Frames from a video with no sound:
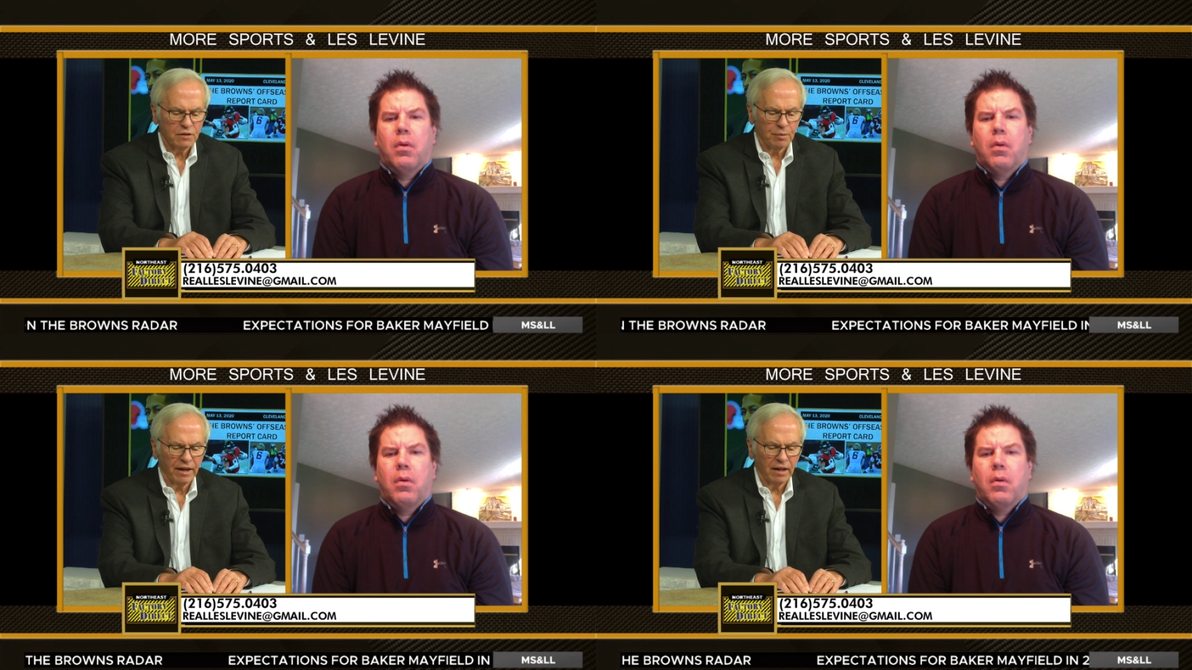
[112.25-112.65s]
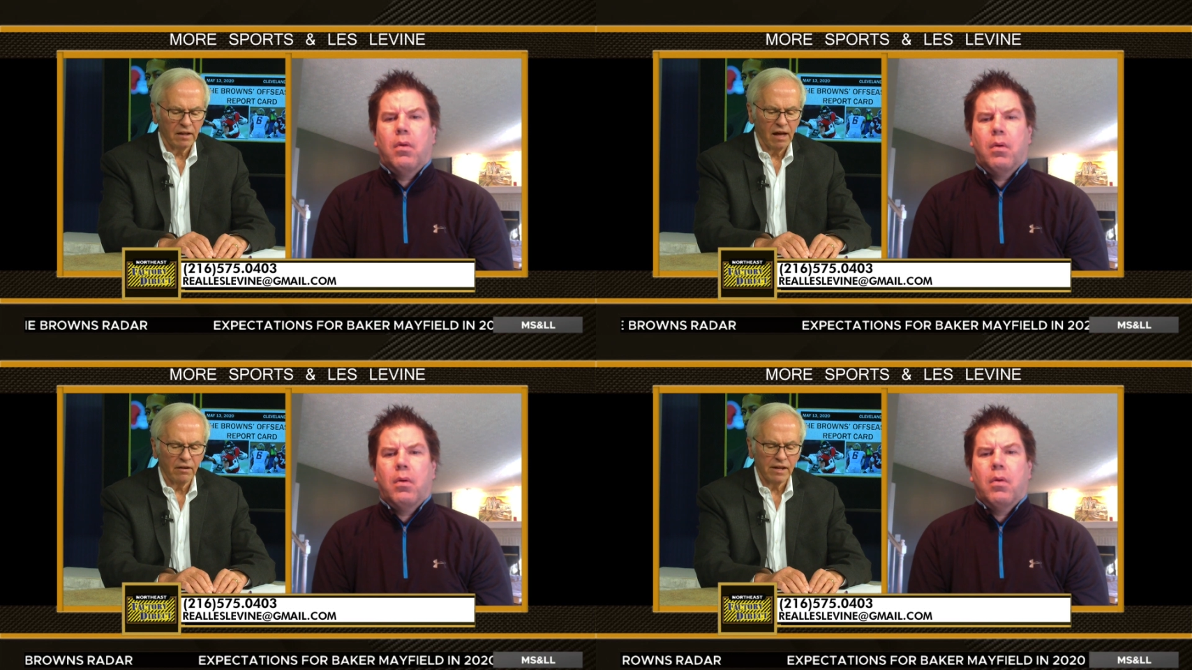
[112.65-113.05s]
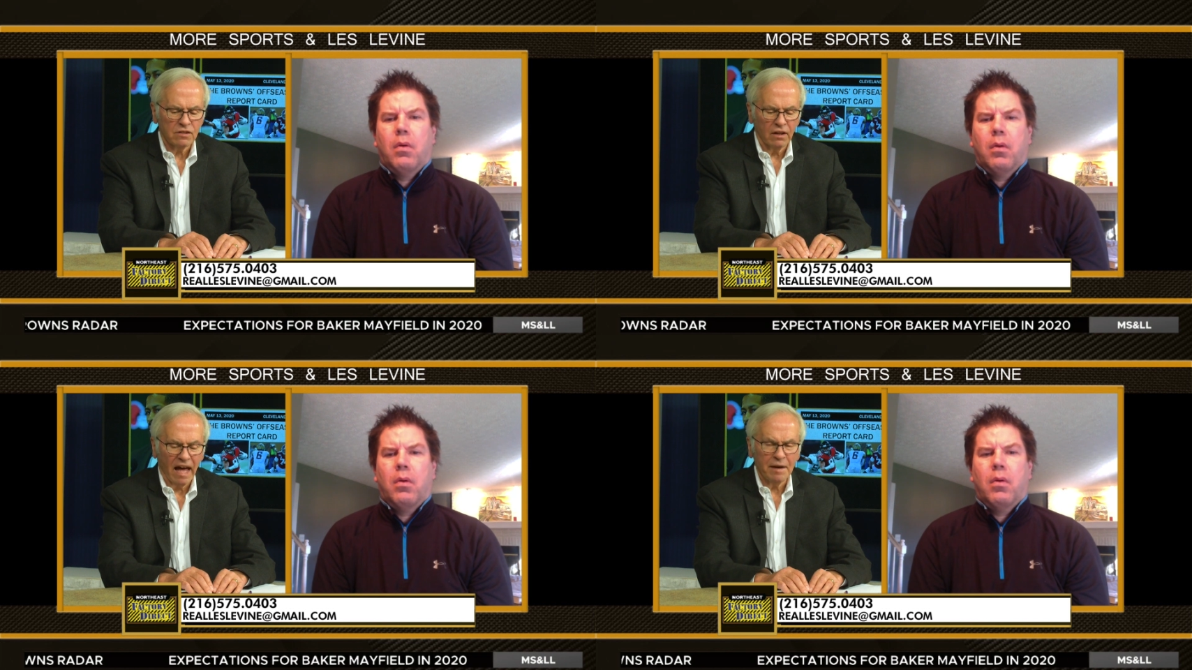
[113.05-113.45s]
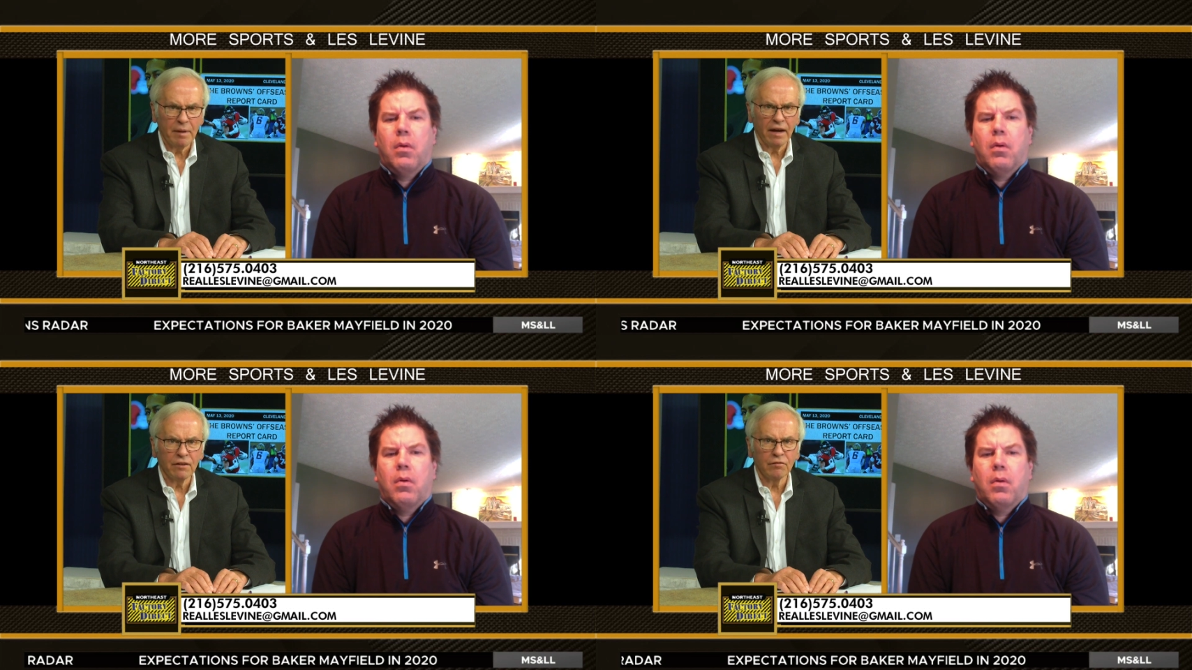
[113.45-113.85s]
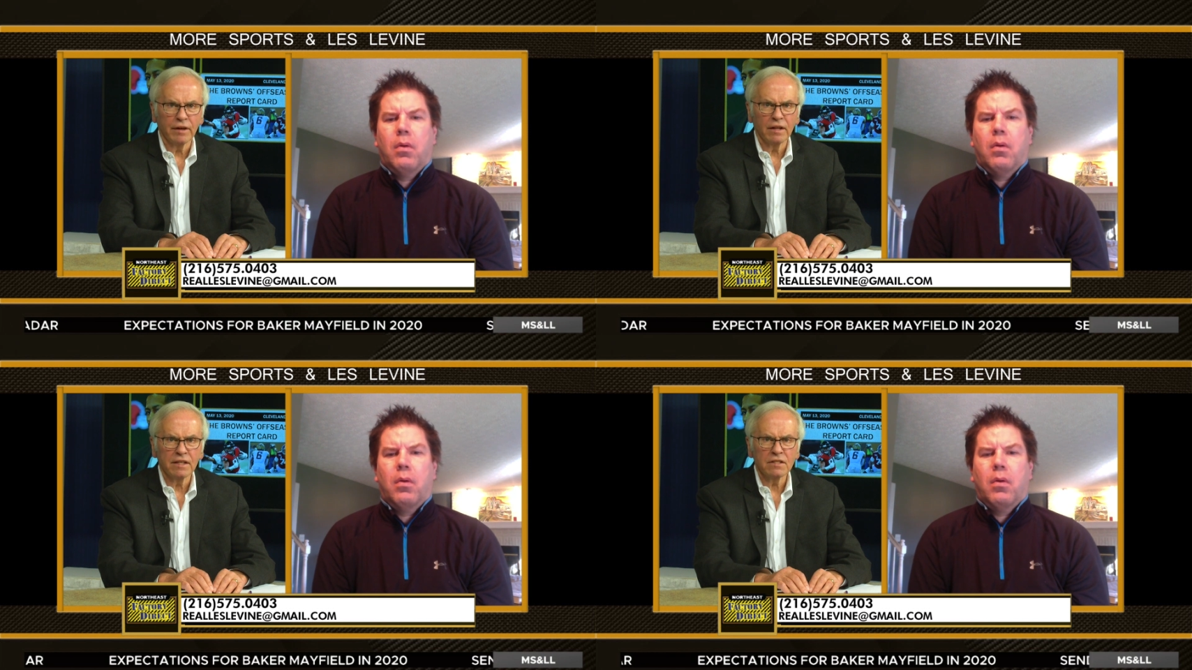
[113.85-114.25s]
Speaker 1: bringing Clowney as a linebacker
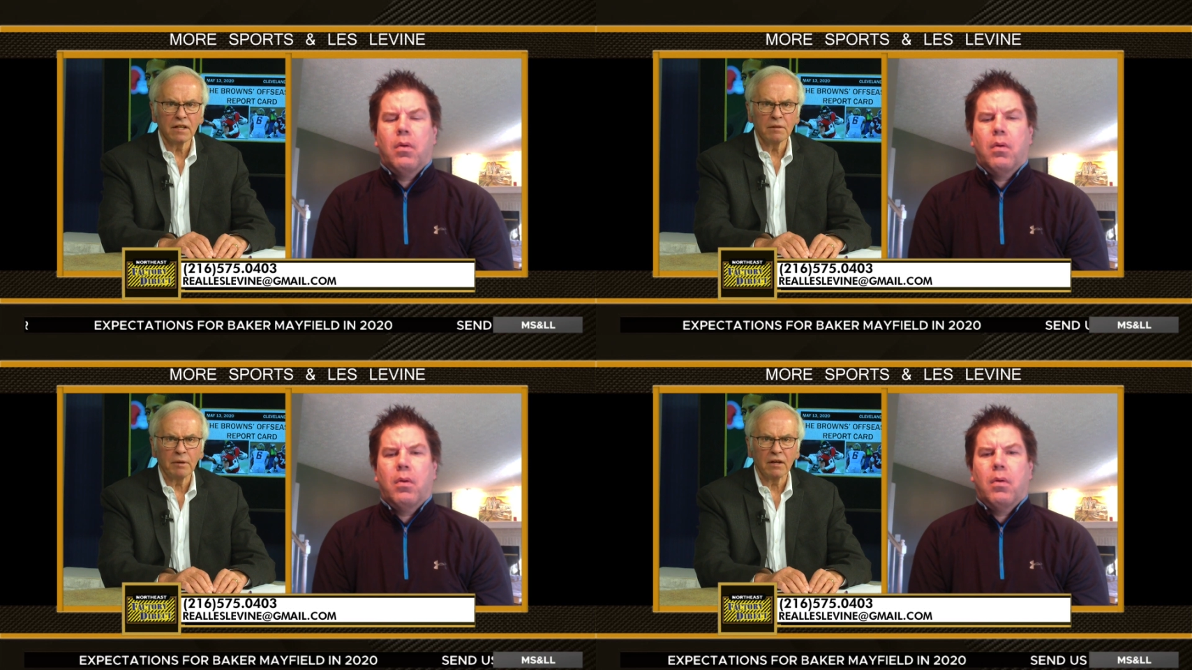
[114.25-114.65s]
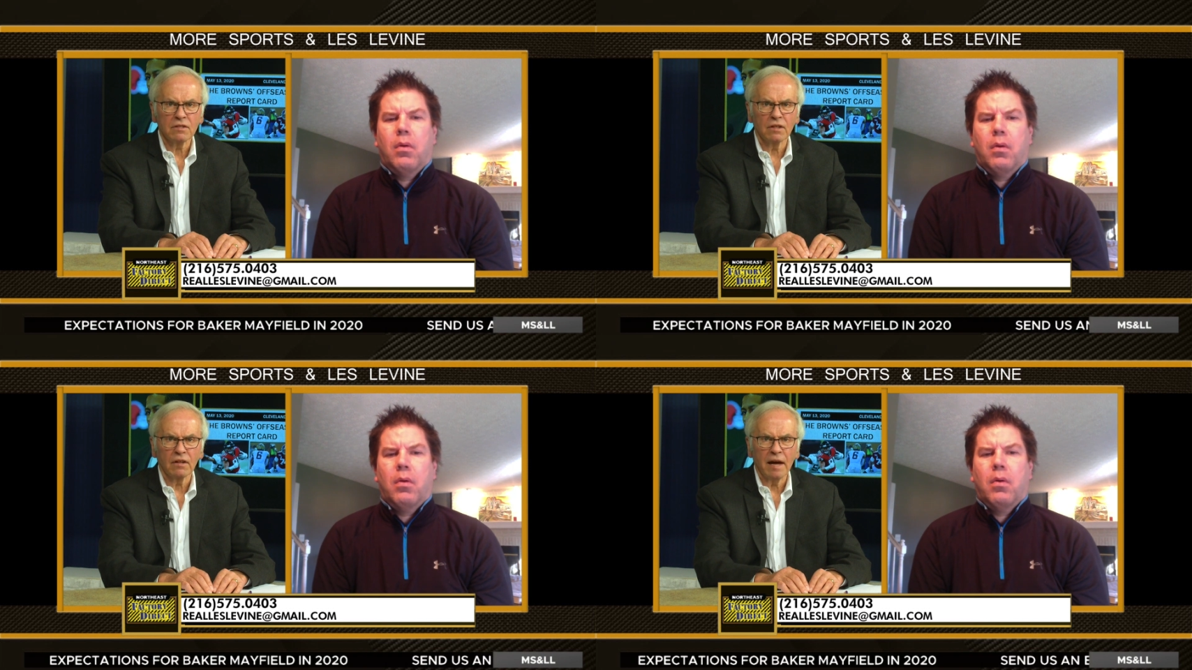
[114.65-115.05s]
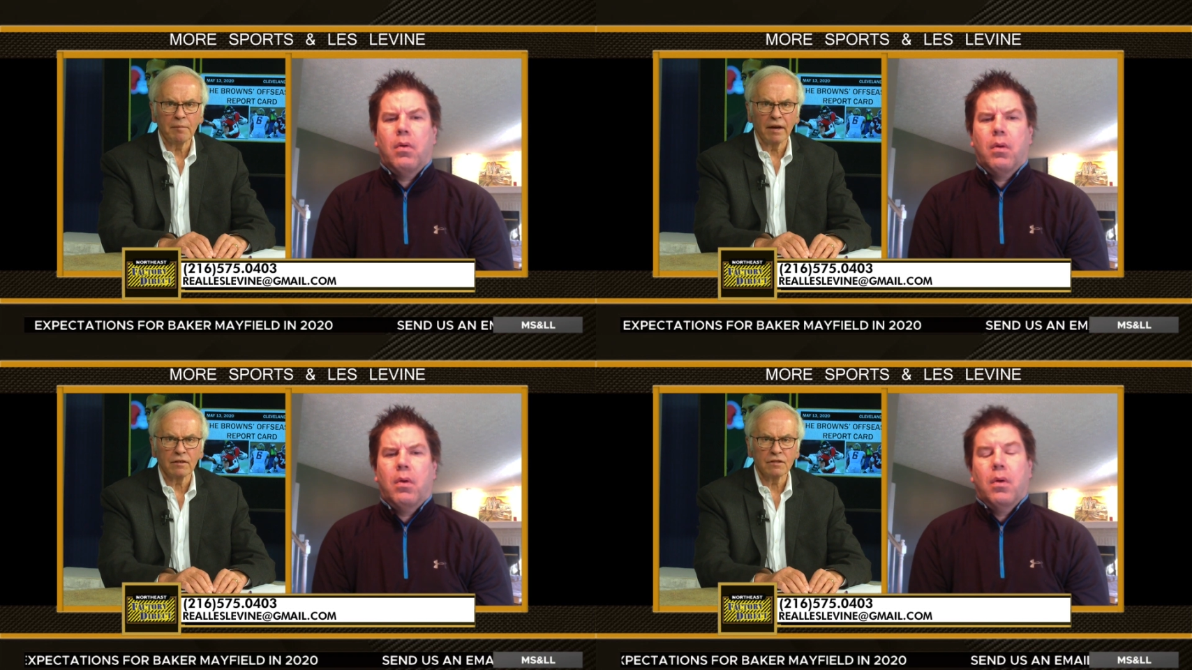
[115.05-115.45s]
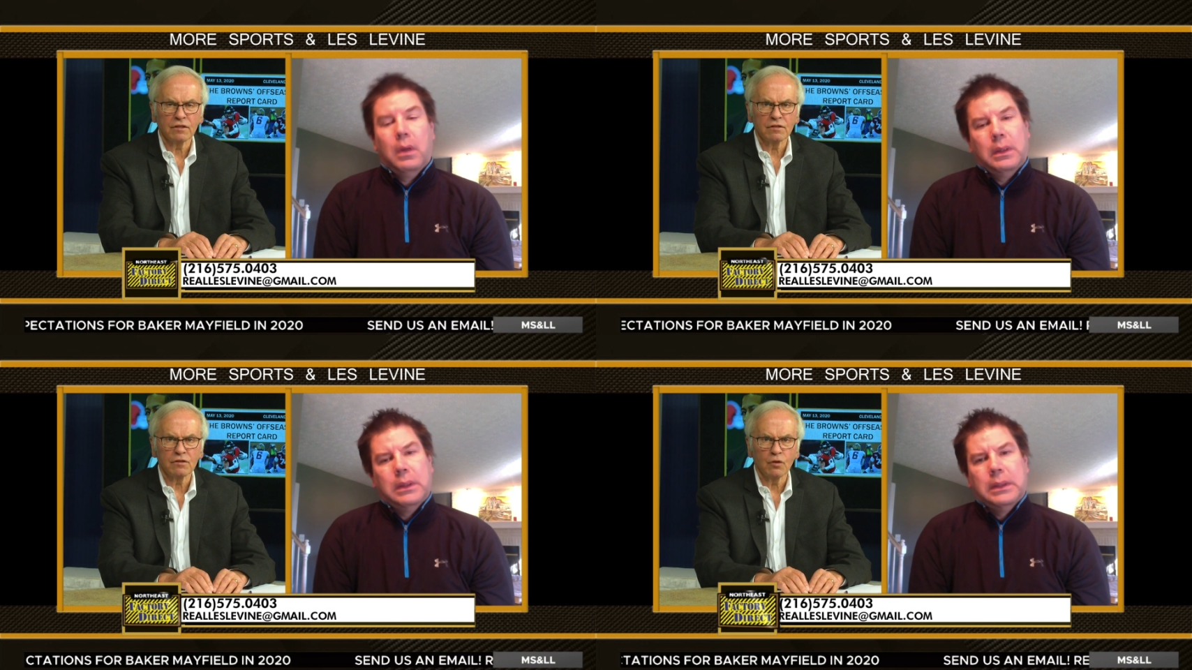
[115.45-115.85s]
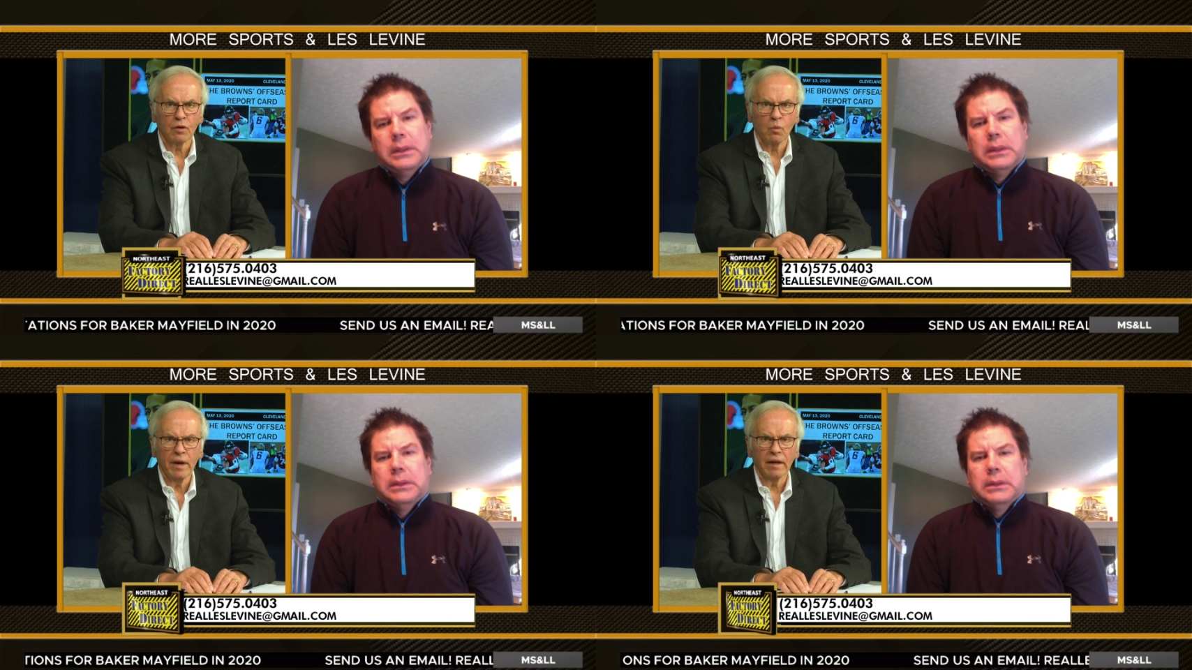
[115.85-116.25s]
realistic? Because the linebackers are sort of
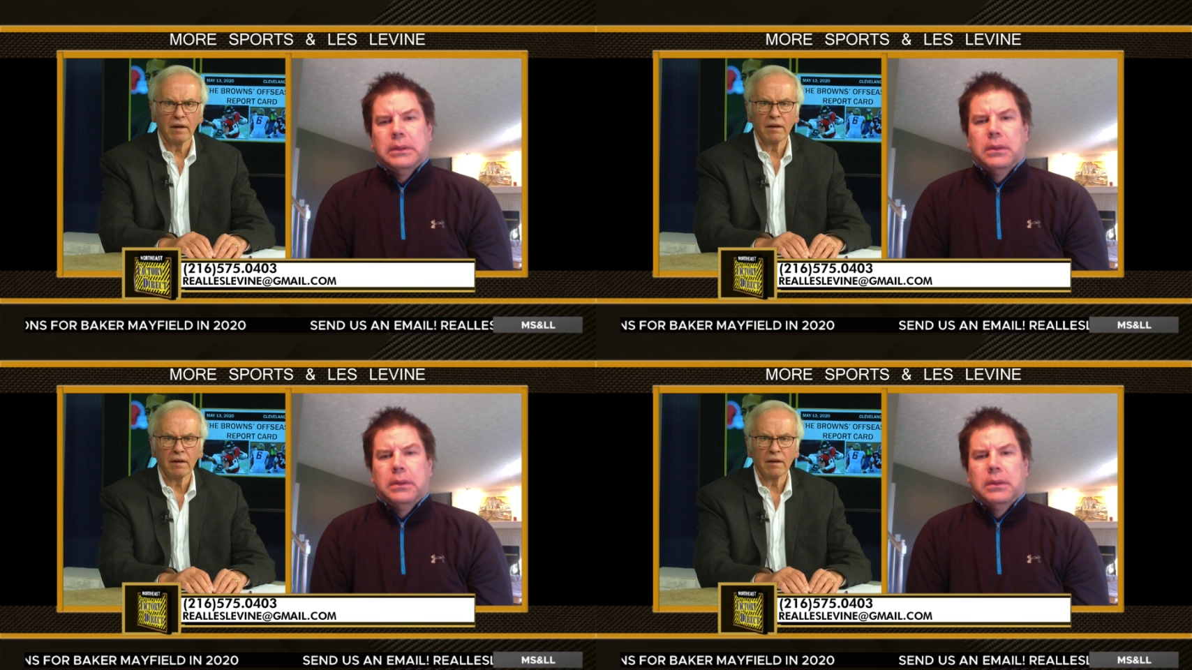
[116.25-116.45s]
weak